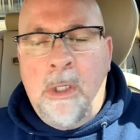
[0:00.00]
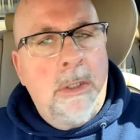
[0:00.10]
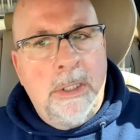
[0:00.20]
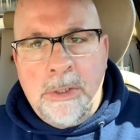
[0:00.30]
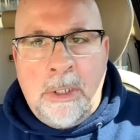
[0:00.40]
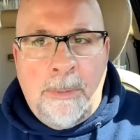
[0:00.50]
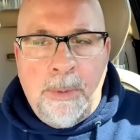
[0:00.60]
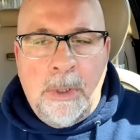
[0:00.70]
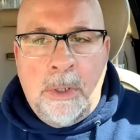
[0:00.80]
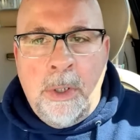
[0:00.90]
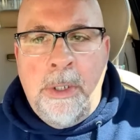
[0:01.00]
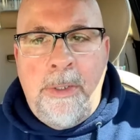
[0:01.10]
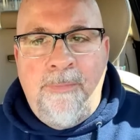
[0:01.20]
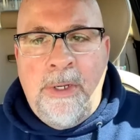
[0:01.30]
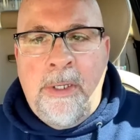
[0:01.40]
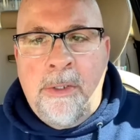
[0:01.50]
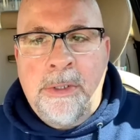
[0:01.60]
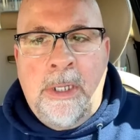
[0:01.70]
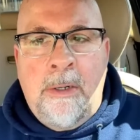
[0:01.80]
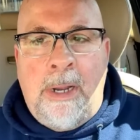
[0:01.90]
there's a couple of good
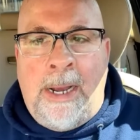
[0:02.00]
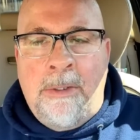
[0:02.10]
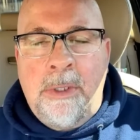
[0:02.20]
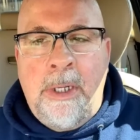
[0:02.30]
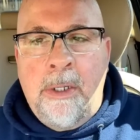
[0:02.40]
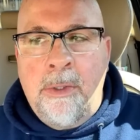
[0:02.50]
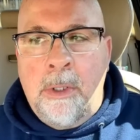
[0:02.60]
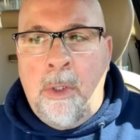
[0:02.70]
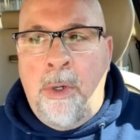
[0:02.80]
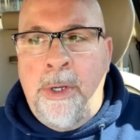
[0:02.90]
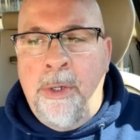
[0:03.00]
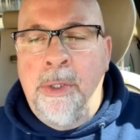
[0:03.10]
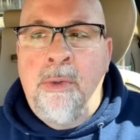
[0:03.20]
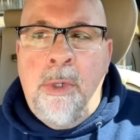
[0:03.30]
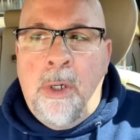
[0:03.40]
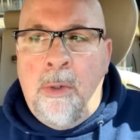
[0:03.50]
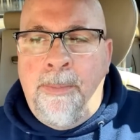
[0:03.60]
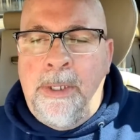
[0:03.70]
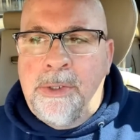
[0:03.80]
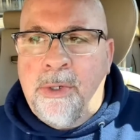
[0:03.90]
videos that are out there. The lawyer,
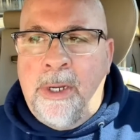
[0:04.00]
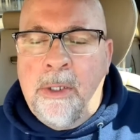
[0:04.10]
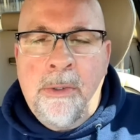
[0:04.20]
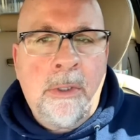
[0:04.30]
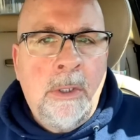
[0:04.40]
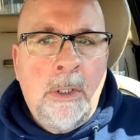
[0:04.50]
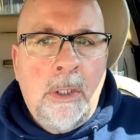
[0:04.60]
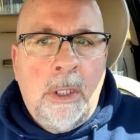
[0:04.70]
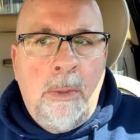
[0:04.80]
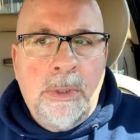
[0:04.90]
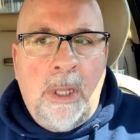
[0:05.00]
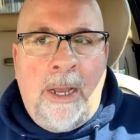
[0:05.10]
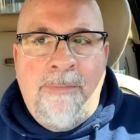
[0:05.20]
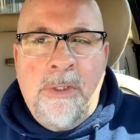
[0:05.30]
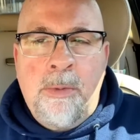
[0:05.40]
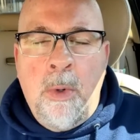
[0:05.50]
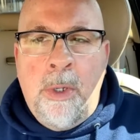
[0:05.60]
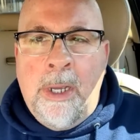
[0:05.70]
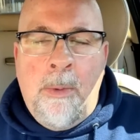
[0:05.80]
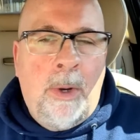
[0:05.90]
Pete Tragos, he was live this
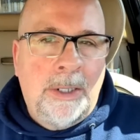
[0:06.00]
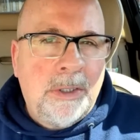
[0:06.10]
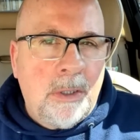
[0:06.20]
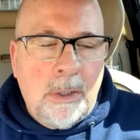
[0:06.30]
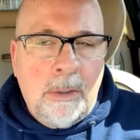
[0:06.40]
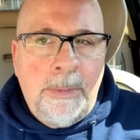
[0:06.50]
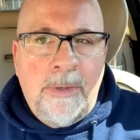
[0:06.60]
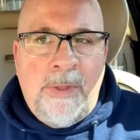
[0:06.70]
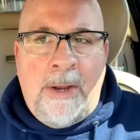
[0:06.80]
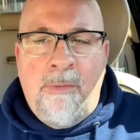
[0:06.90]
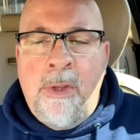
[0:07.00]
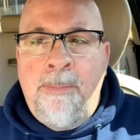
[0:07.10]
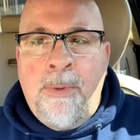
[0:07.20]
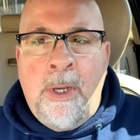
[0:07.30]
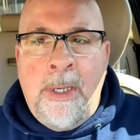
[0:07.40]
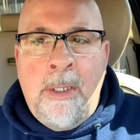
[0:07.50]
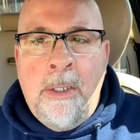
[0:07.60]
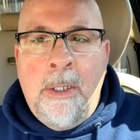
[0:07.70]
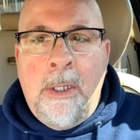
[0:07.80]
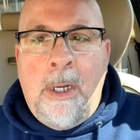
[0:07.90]
morning. I watched a little bit of that replay,
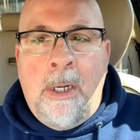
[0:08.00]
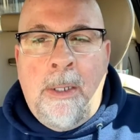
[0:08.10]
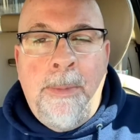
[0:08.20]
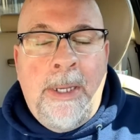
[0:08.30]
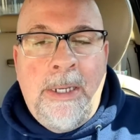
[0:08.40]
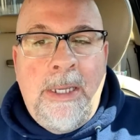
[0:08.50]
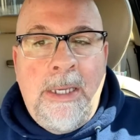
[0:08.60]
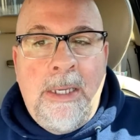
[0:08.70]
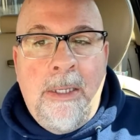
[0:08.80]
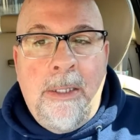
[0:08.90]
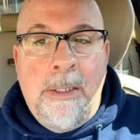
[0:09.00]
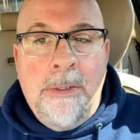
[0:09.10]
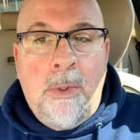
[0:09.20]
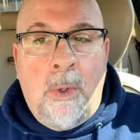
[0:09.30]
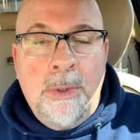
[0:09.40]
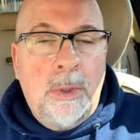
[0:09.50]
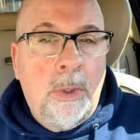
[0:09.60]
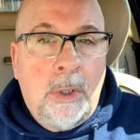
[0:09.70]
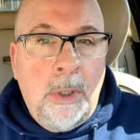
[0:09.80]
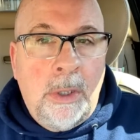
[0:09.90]
and he is also
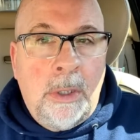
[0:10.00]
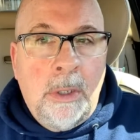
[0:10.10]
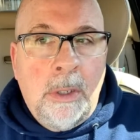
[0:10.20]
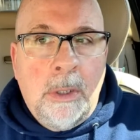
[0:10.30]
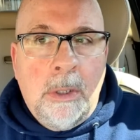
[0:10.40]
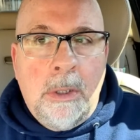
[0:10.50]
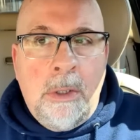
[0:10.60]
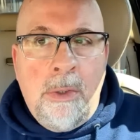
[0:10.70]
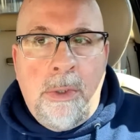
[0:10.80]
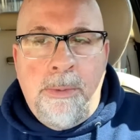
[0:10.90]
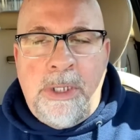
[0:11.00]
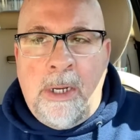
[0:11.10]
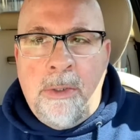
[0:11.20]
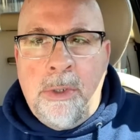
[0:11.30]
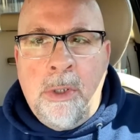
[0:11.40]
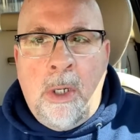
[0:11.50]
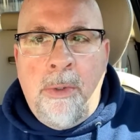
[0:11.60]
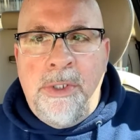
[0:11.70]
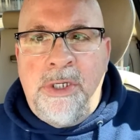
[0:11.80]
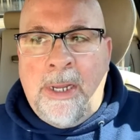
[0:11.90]
a good YouTube channel to go
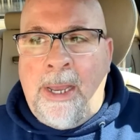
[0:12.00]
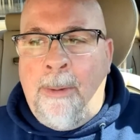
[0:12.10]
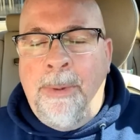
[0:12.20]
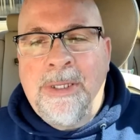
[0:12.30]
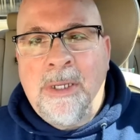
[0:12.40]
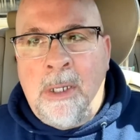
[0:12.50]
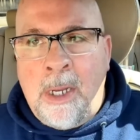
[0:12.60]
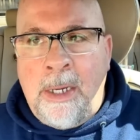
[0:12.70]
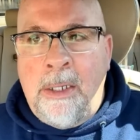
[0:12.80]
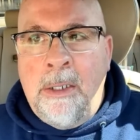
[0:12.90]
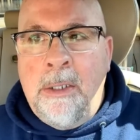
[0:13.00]
and check out. But tonight,